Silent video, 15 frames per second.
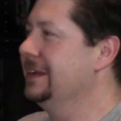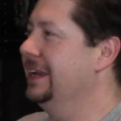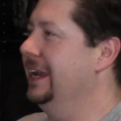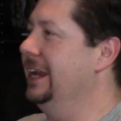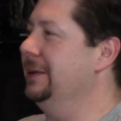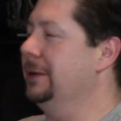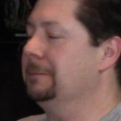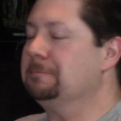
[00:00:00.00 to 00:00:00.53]

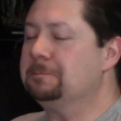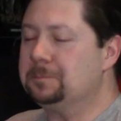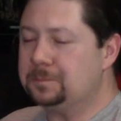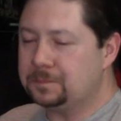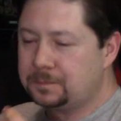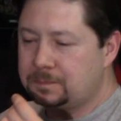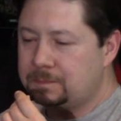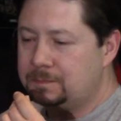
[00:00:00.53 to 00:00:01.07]
Anyway,
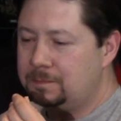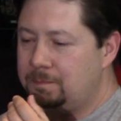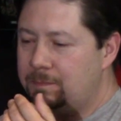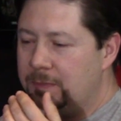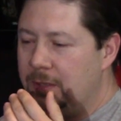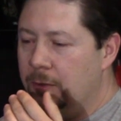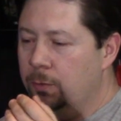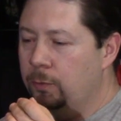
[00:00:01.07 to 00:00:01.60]

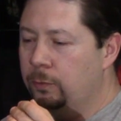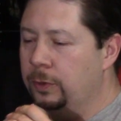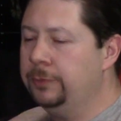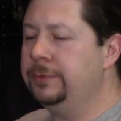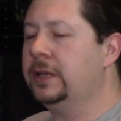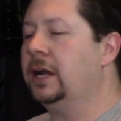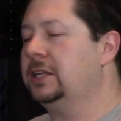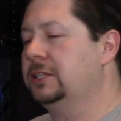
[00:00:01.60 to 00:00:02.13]
when
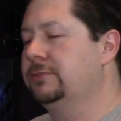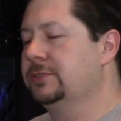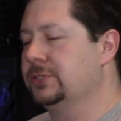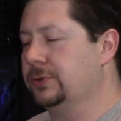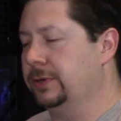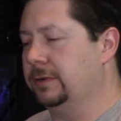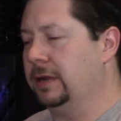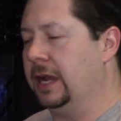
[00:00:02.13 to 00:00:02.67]
we got to the
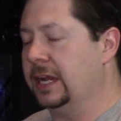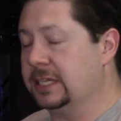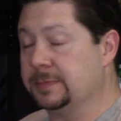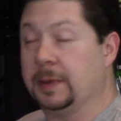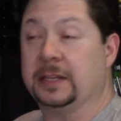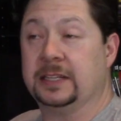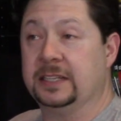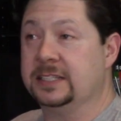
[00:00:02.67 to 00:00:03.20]
resort, I
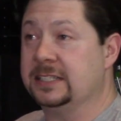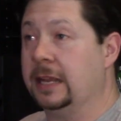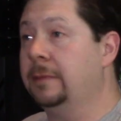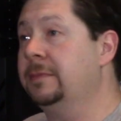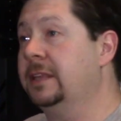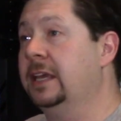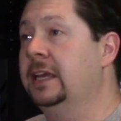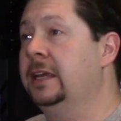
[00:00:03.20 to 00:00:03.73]
expected the same
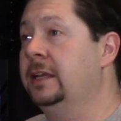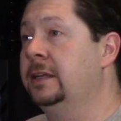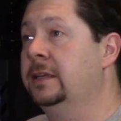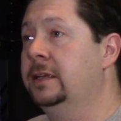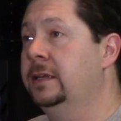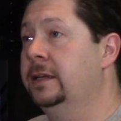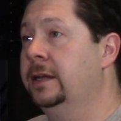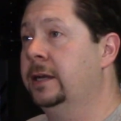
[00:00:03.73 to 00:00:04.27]
thing
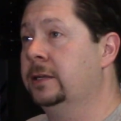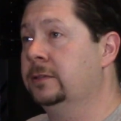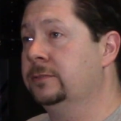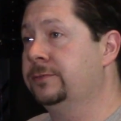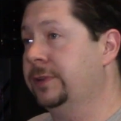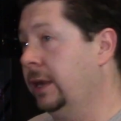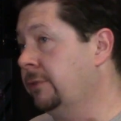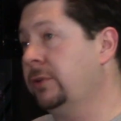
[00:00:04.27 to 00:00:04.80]
out
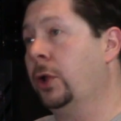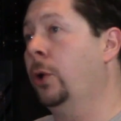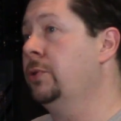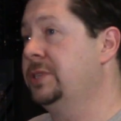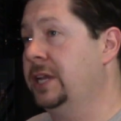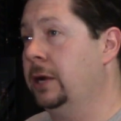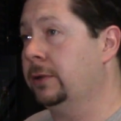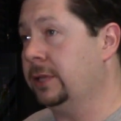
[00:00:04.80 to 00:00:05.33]
of every
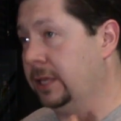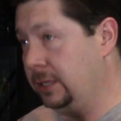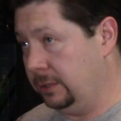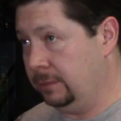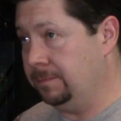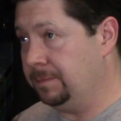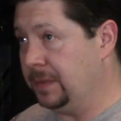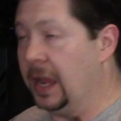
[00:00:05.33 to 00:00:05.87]
hotel that
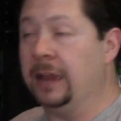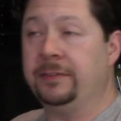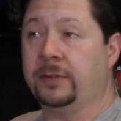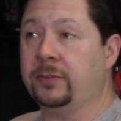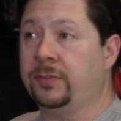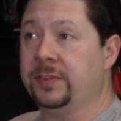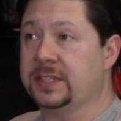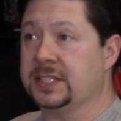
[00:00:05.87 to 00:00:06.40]
I've
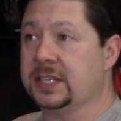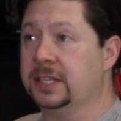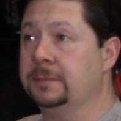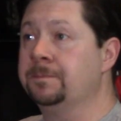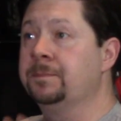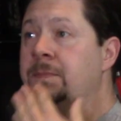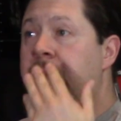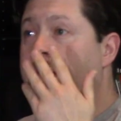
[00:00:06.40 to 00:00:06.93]
ever visited
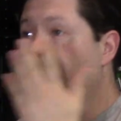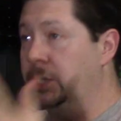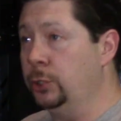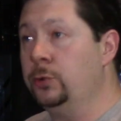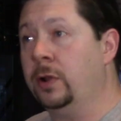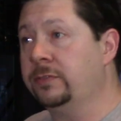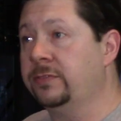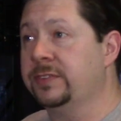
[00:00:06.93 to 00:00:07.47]
and
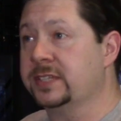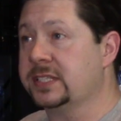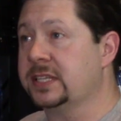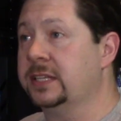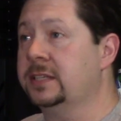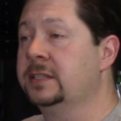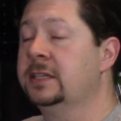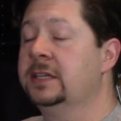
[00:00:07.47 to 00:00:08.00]
you ever
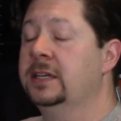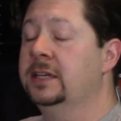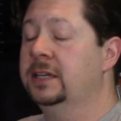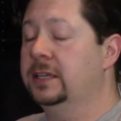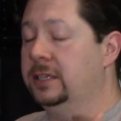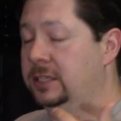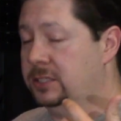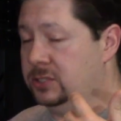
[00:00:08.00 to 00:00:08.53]
visited.
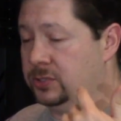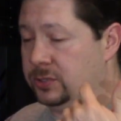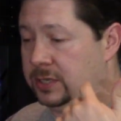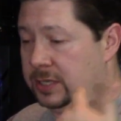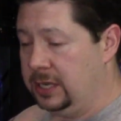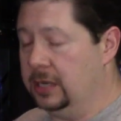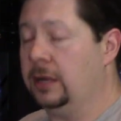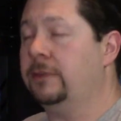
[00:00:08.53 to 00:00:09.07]
You just
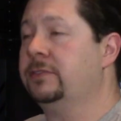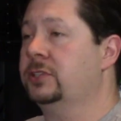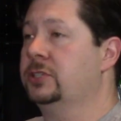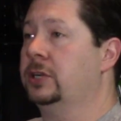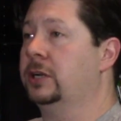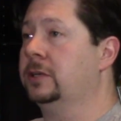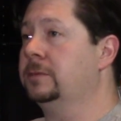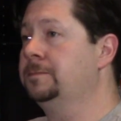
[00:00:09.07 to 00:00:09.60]
get off the
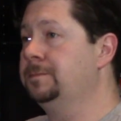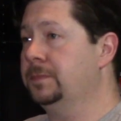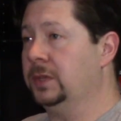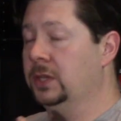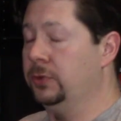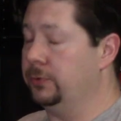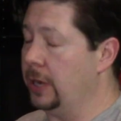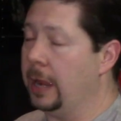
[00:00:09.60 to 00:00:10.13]
shuttle,
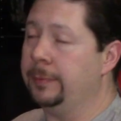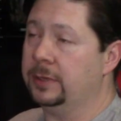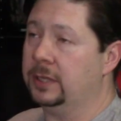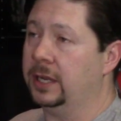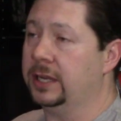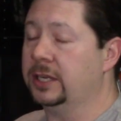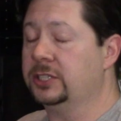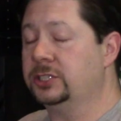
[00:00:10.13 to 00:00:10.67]
you grab your
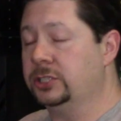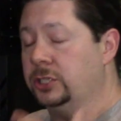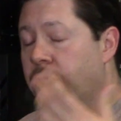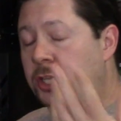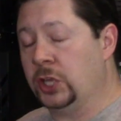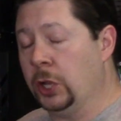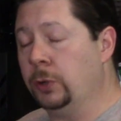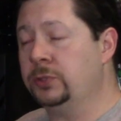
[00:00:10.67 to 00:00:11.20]
luggage, you
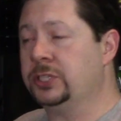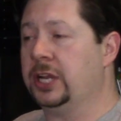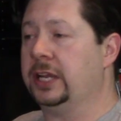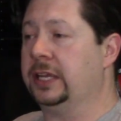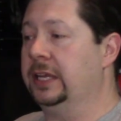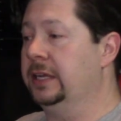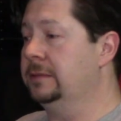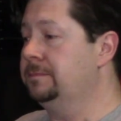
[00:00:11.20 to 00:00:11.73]
go
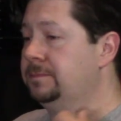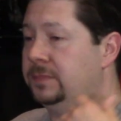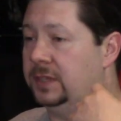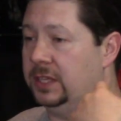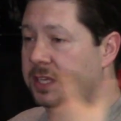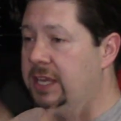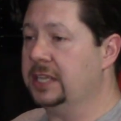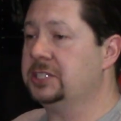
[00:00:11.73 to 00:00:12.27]
check in,
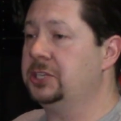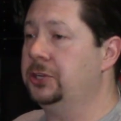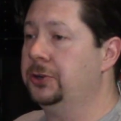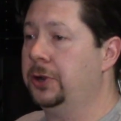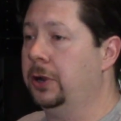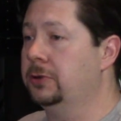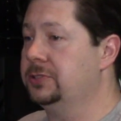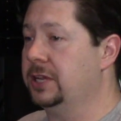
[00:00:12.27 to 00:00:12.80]
you get to
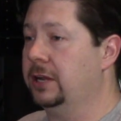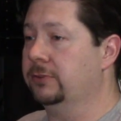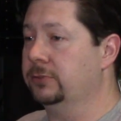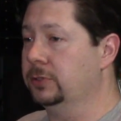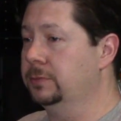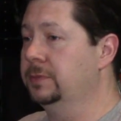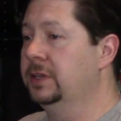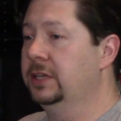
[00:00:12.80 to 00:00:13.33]
your hotel
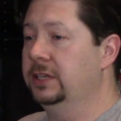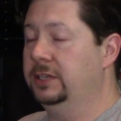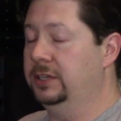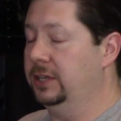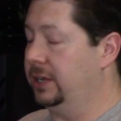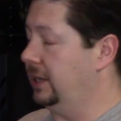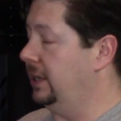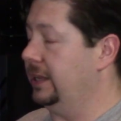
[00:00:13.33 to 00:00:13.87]
room,
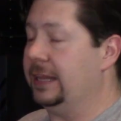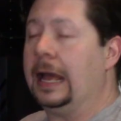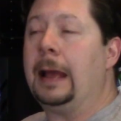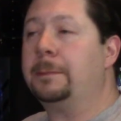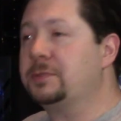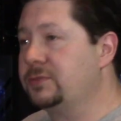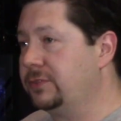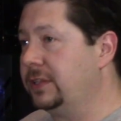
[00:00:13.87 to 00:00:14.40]
you
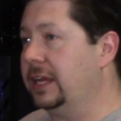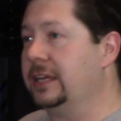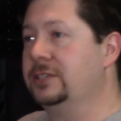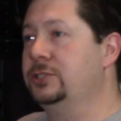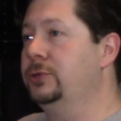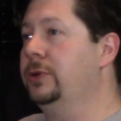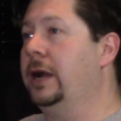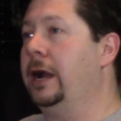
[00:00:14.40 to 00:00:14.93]
collapse for like
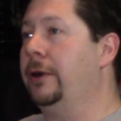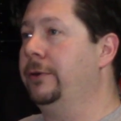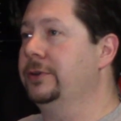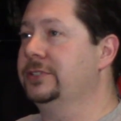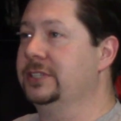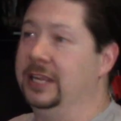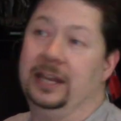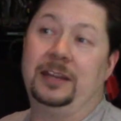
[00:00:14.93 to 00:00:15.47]
2
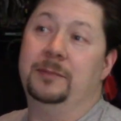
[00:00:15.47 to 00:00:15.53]
hours, then